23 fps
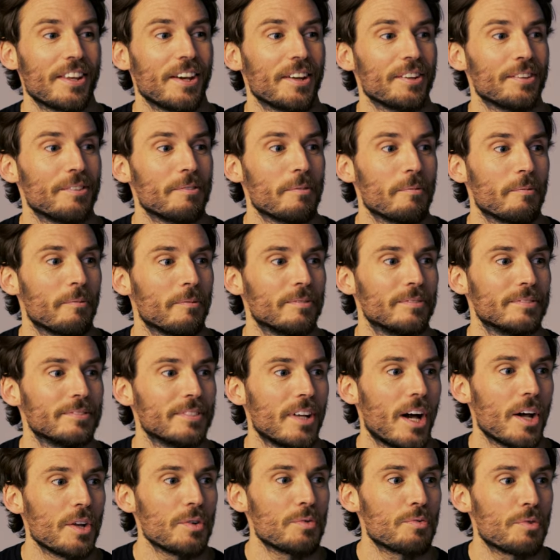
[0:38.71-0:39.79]
The un,
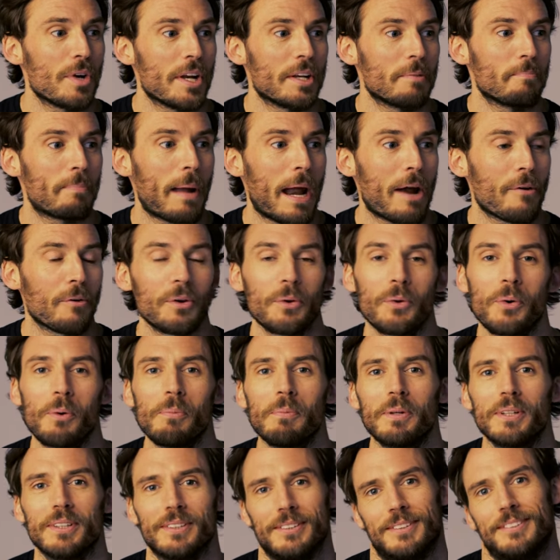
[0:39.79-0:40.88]
unwritten
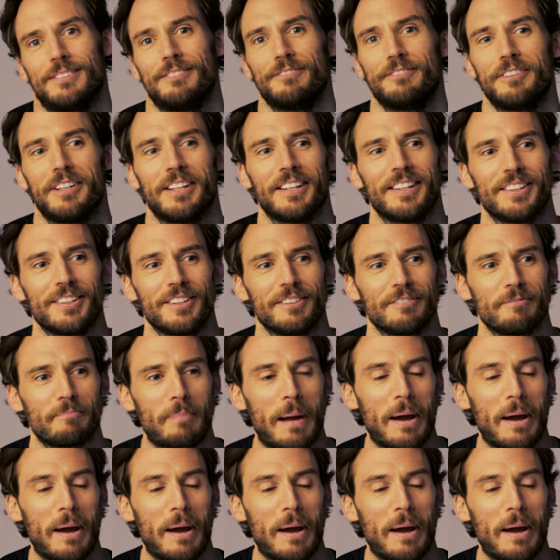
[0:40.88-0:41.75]
paranormal villain of